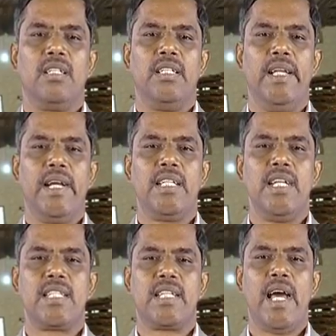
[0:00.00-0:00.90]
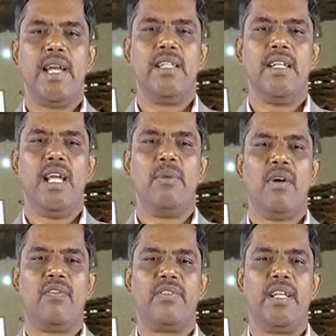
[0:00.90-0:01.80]
The egg sheets carry the name
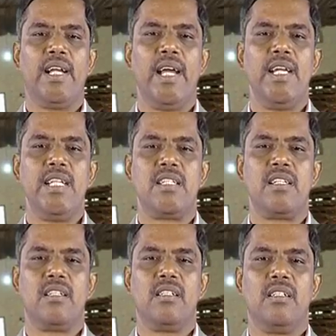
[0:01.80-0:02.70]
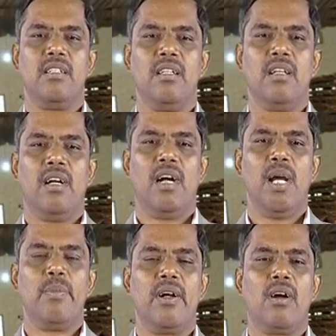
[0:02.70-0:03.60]
of the grainage,
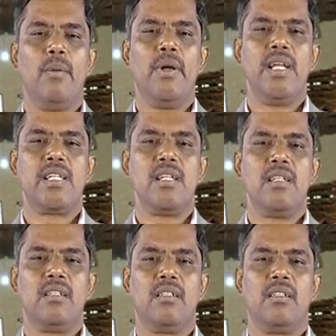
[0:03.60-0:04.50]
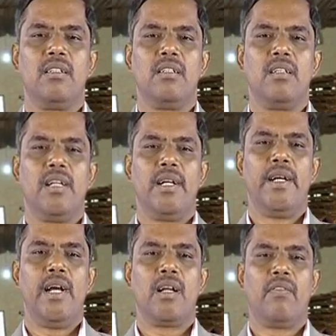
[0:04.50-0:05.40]
hybrid combination,
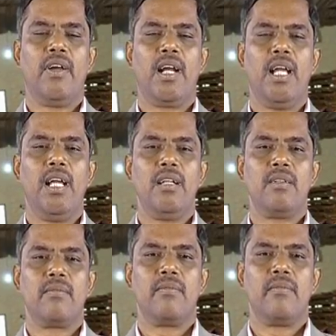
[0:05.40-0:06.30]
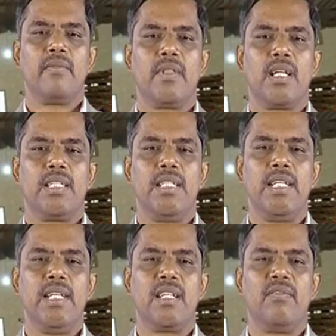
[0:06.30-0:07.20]
date of egg laying,
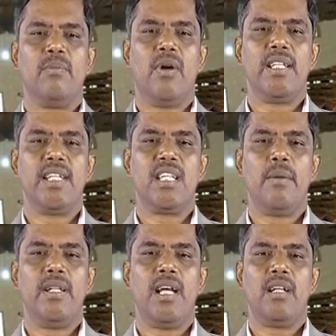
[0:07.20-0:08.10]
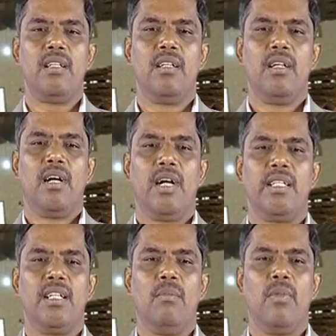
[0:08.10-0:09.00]
signature of the moth examiner and
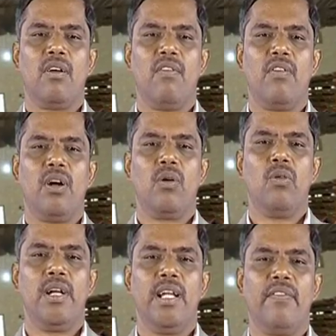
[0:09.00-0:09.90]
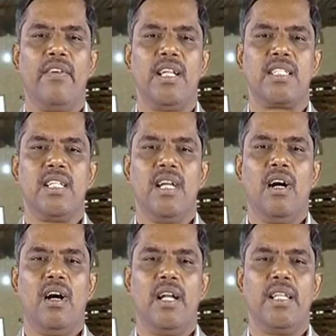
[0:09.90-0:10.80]
the number of good DFLS
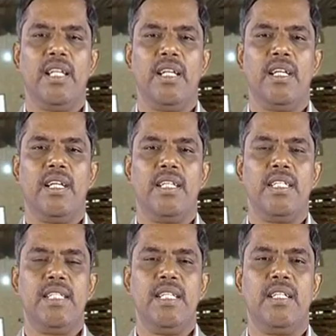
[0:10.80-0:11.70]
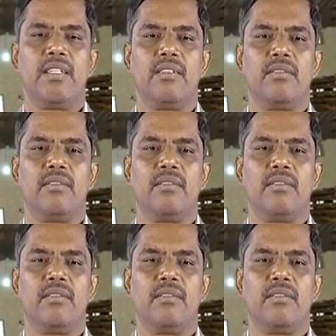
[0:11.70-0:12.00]
on the sheet